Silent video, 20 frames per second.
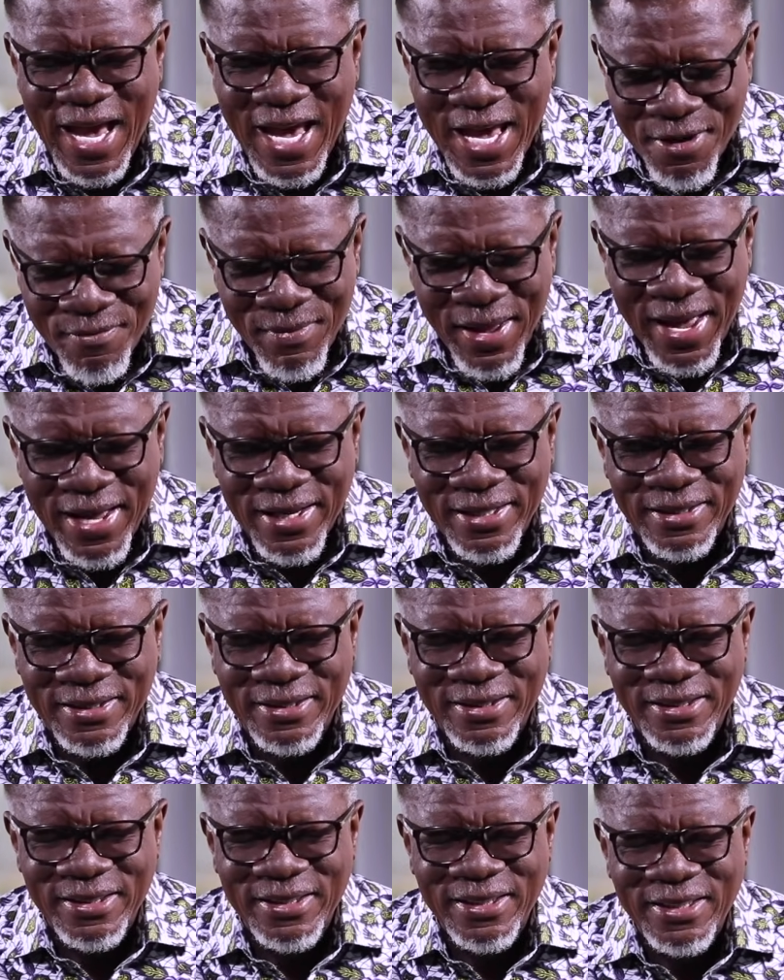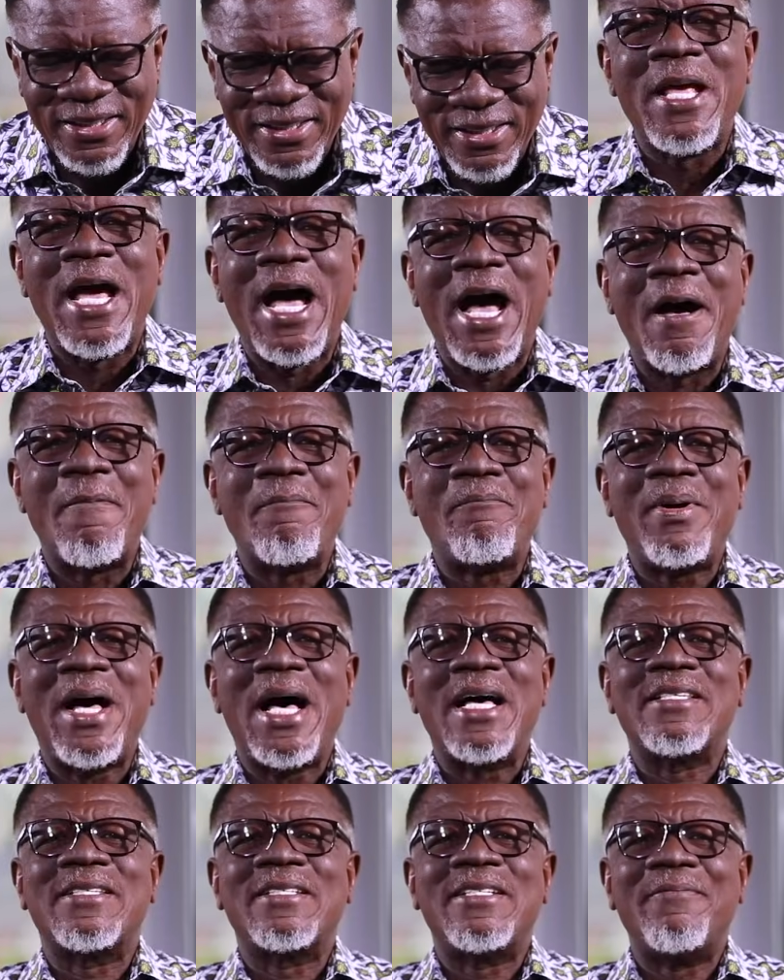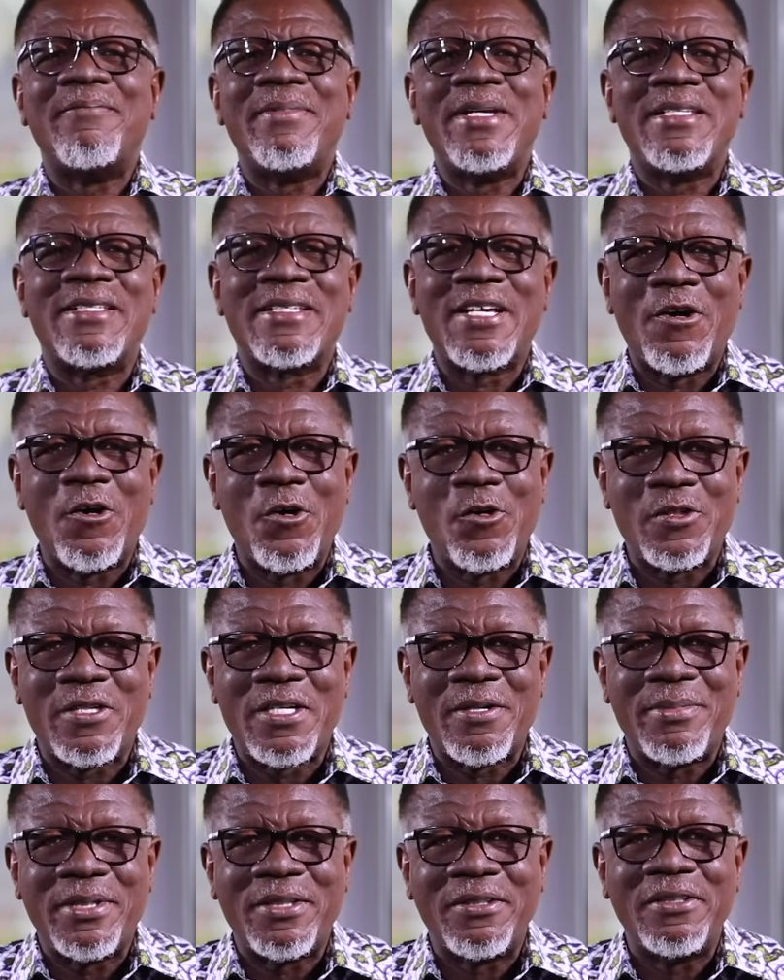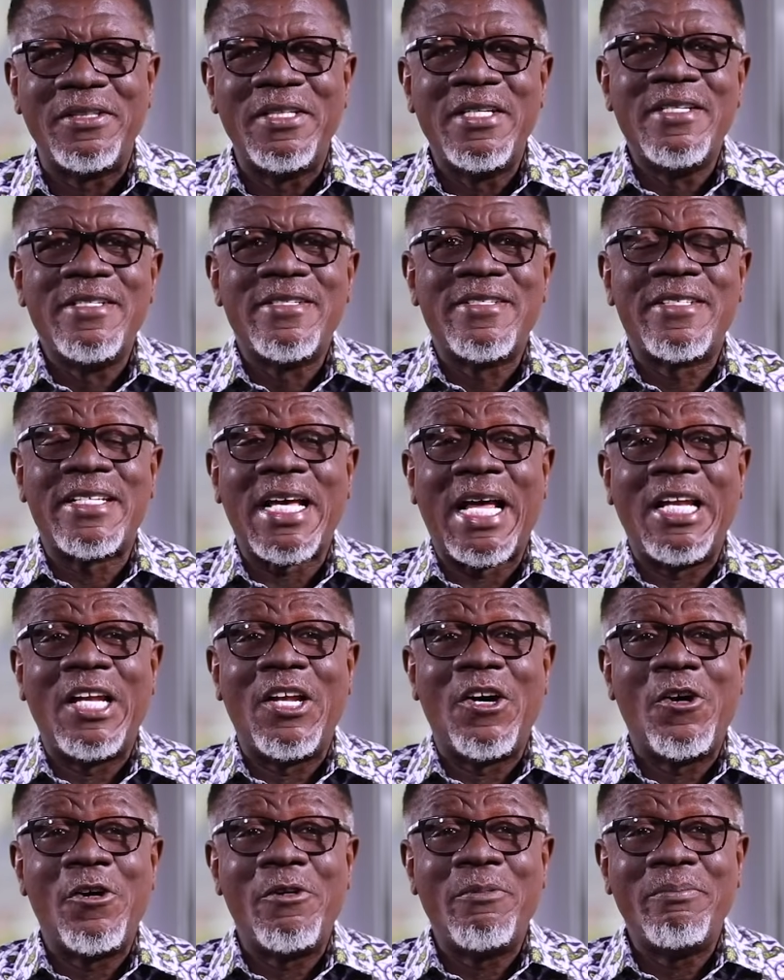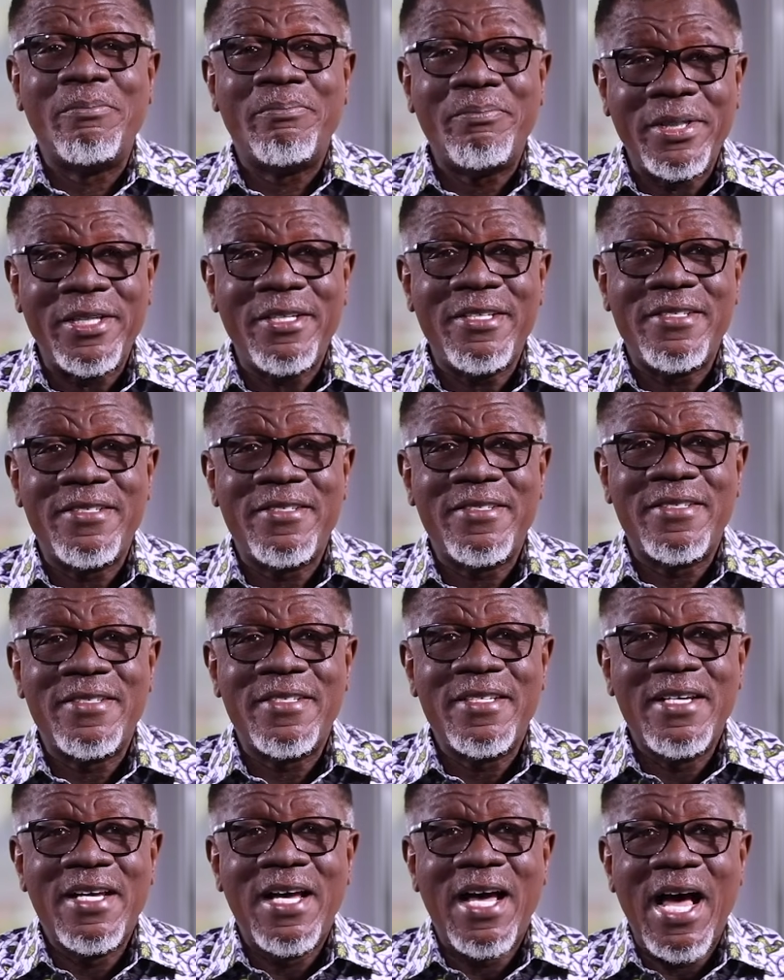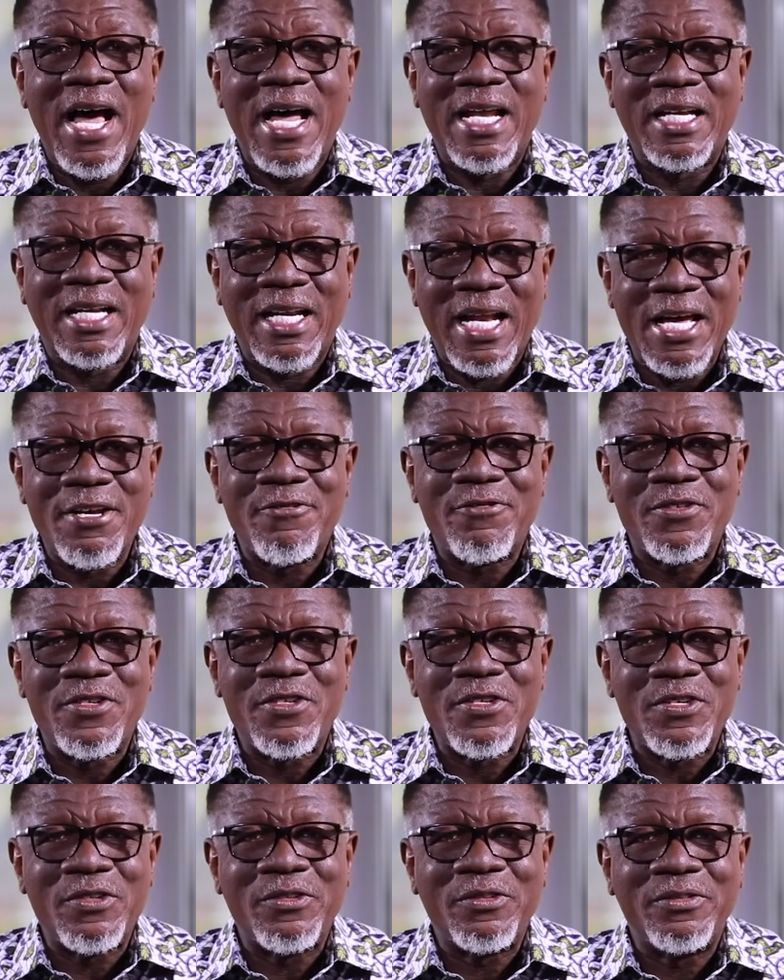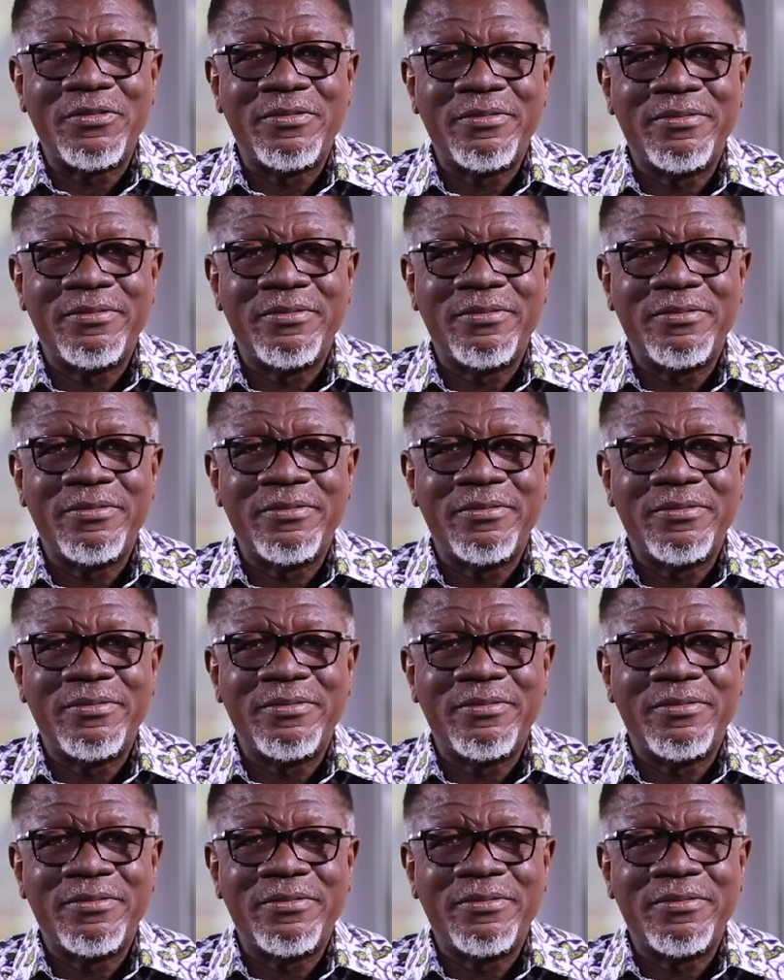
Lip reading: amen. I'm Pastor Mensa Otabil. Shalom, peace, and life to you.